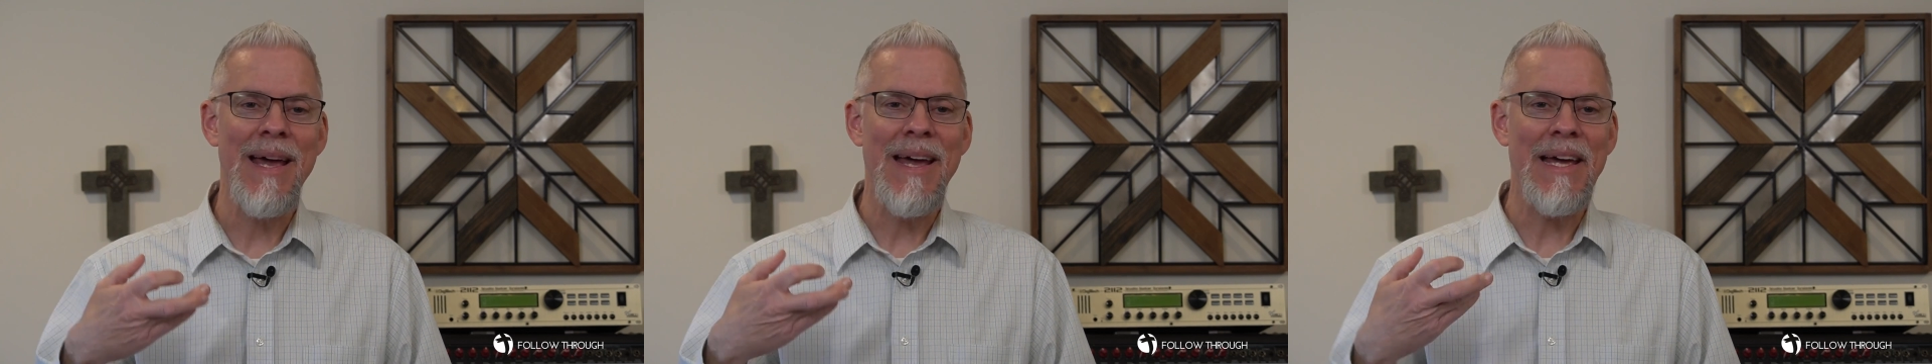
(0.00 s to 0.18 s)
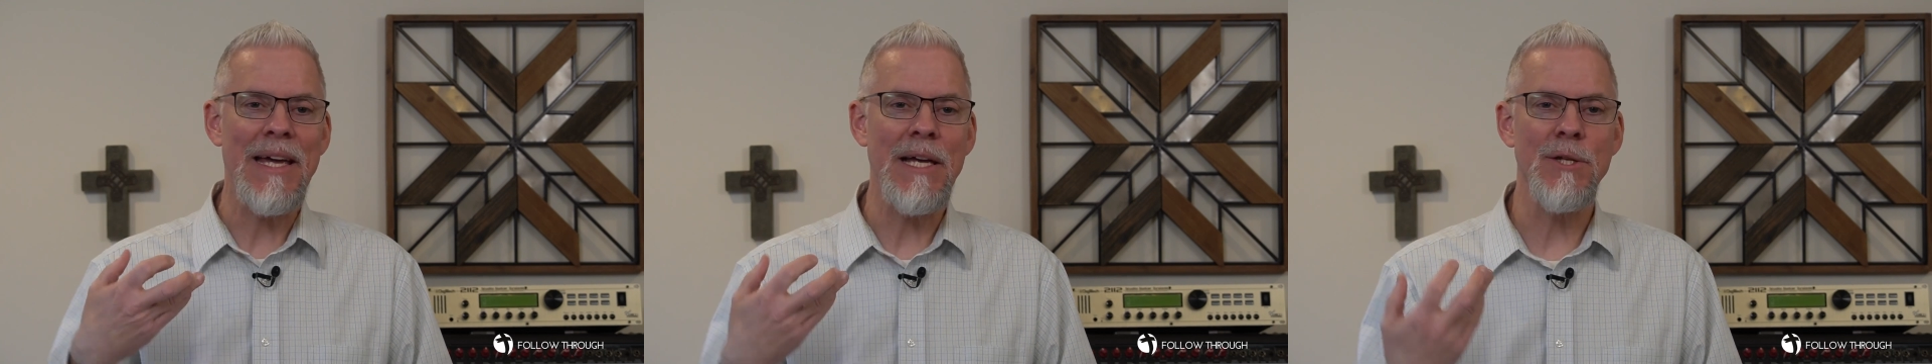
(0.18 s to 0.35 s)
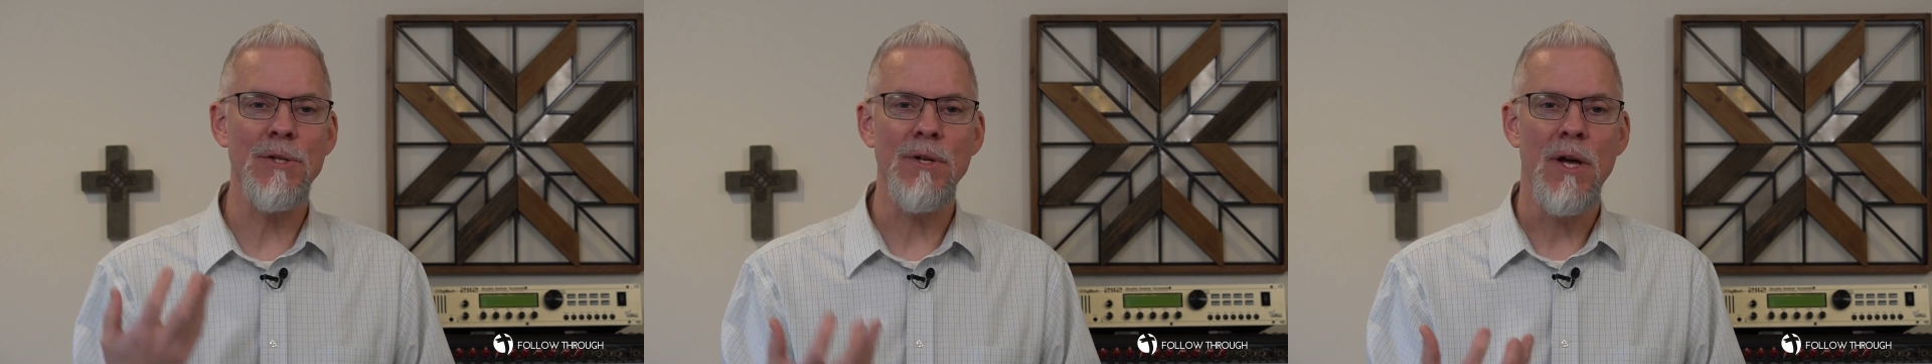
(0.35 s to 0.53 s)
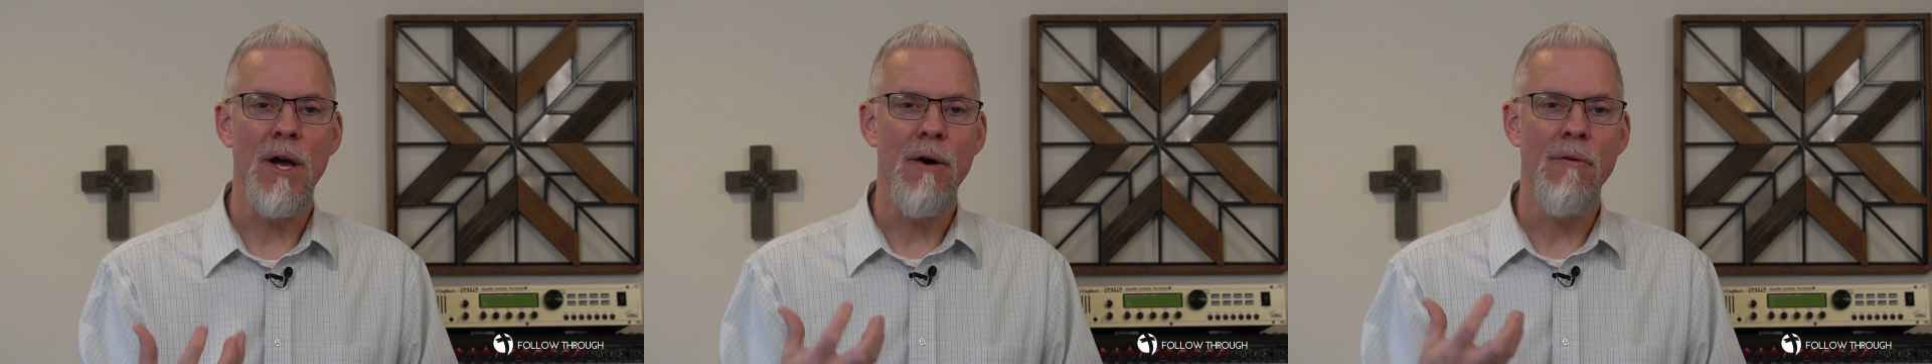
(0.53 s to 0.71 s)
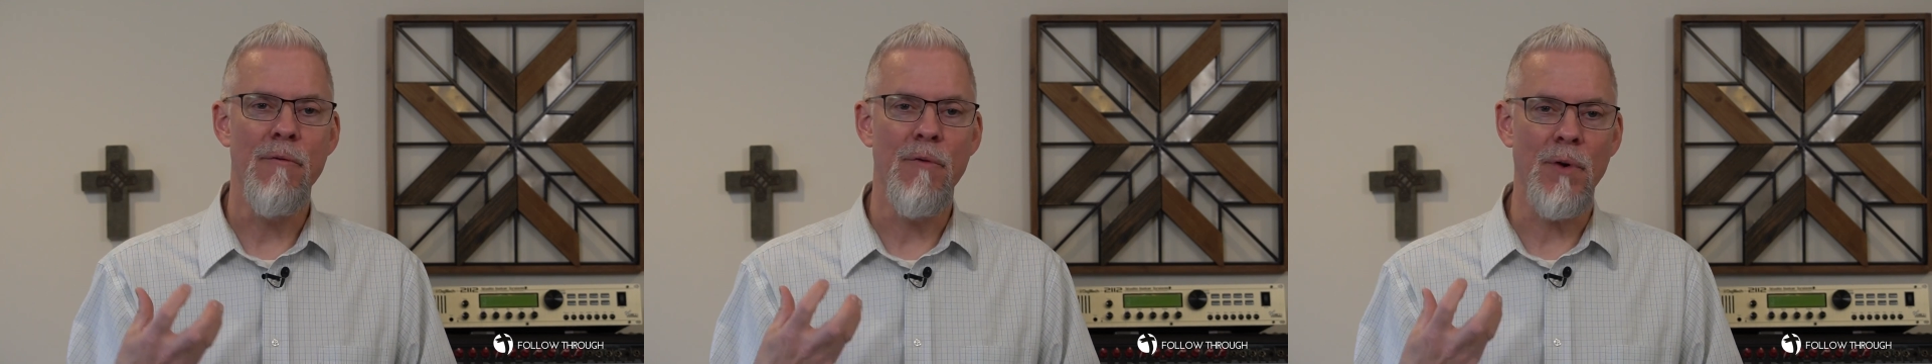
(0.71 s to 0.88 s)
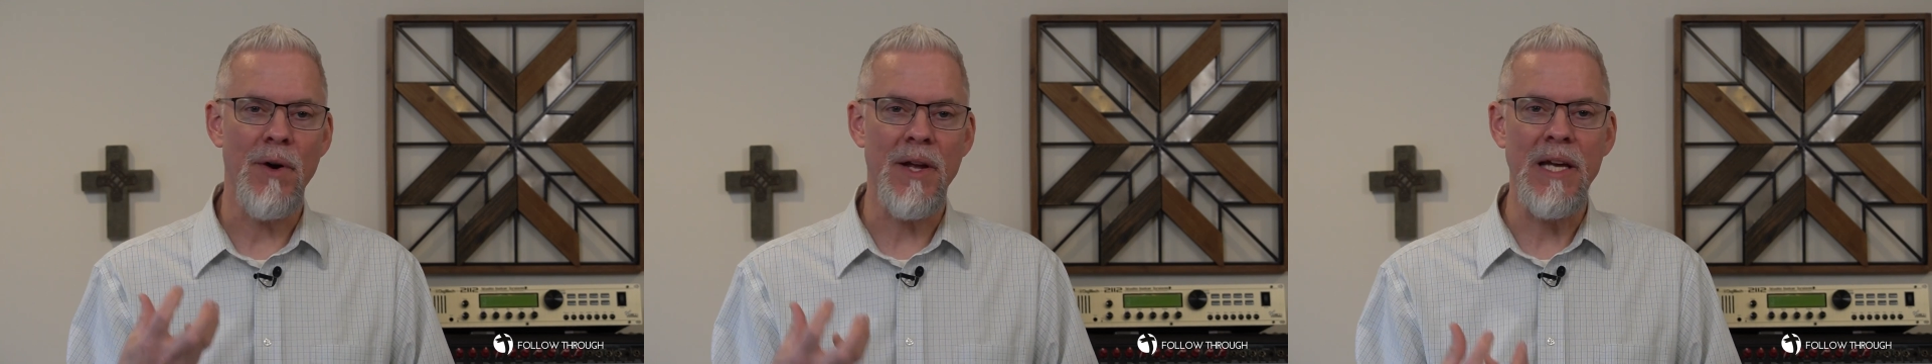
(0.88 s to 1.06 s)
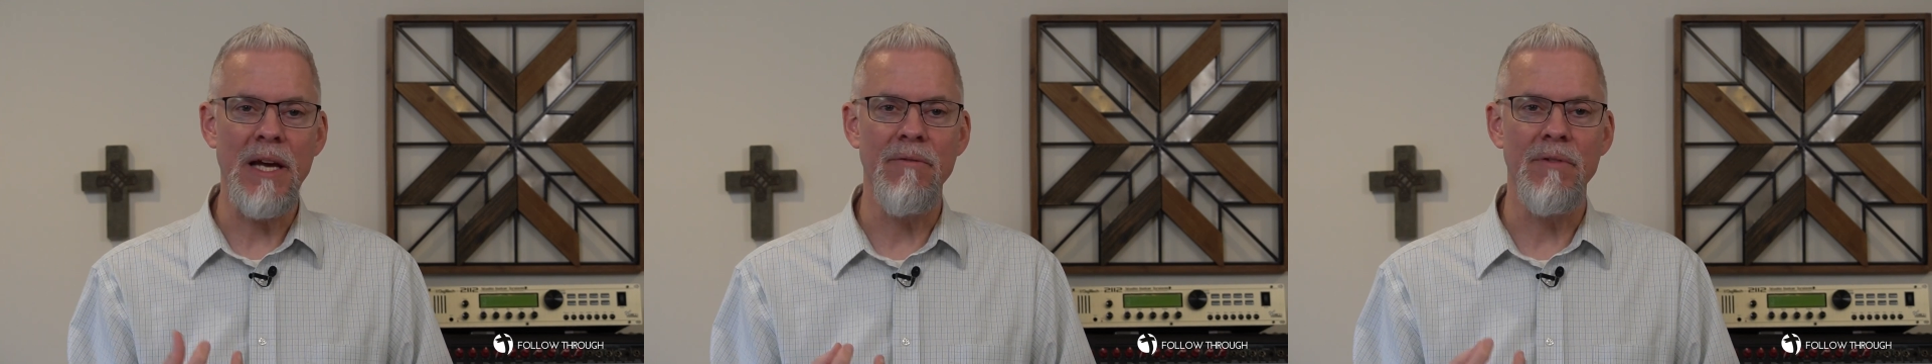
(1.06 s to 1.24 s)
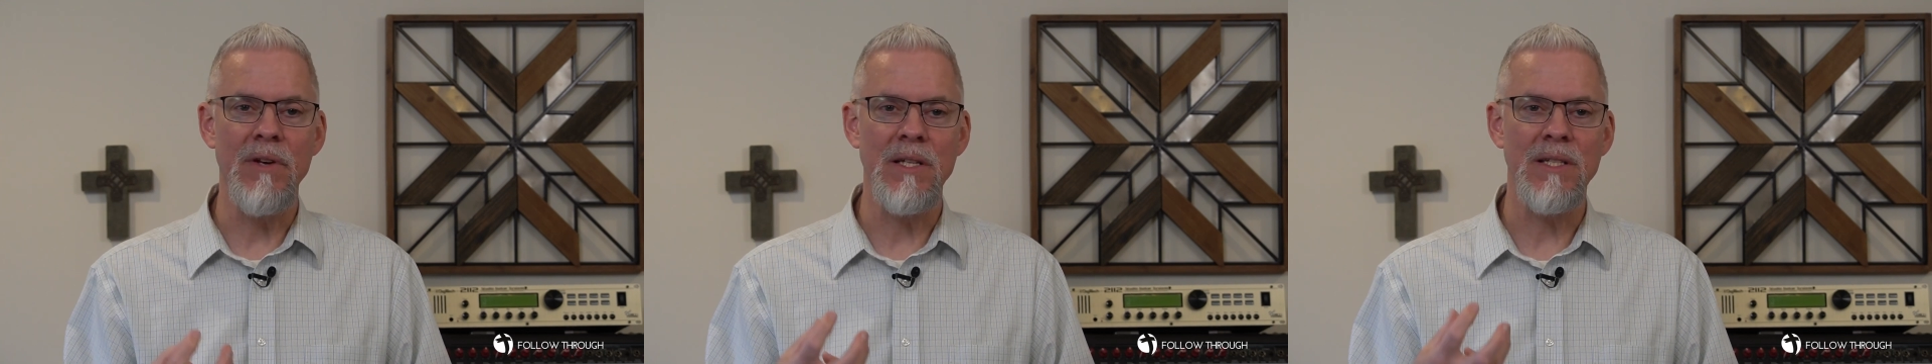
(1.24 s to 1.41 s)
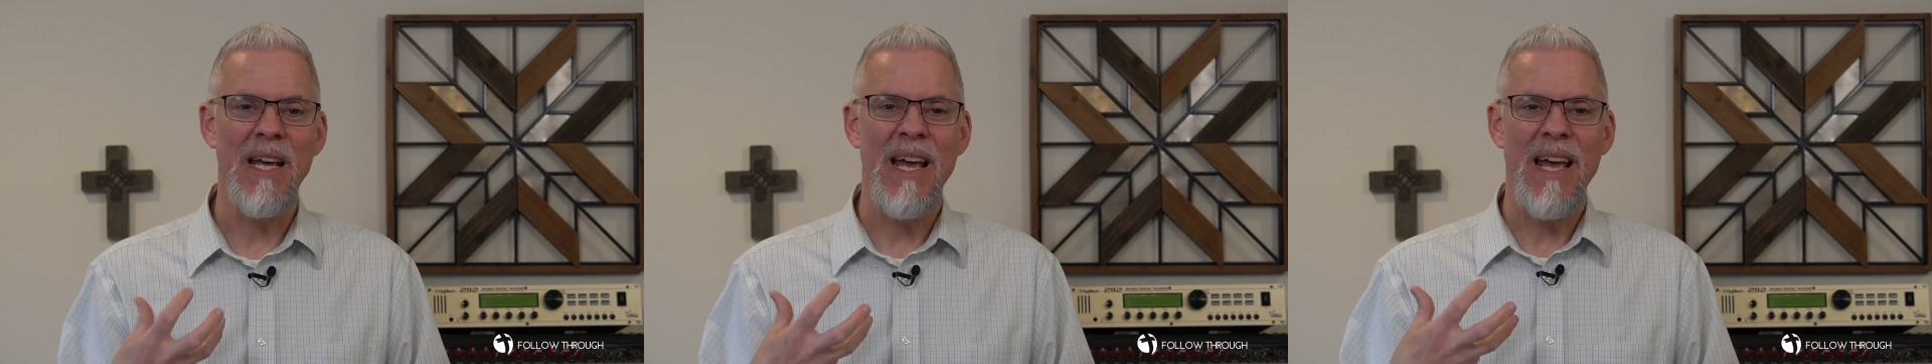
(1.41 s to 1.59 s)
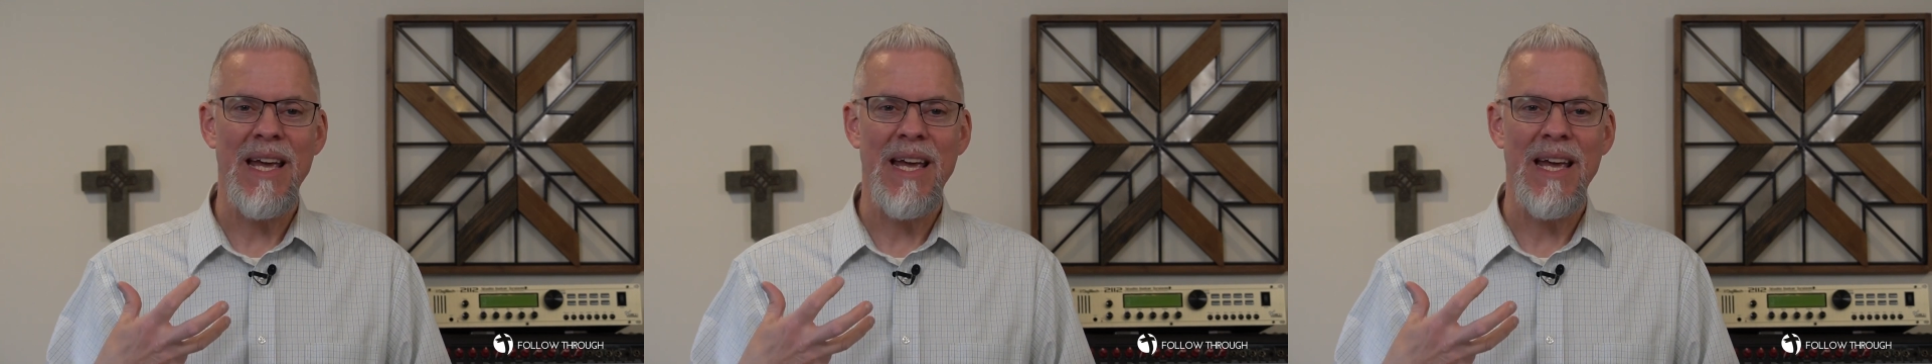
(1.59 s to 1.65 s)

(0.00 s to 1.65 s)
his forgiveness,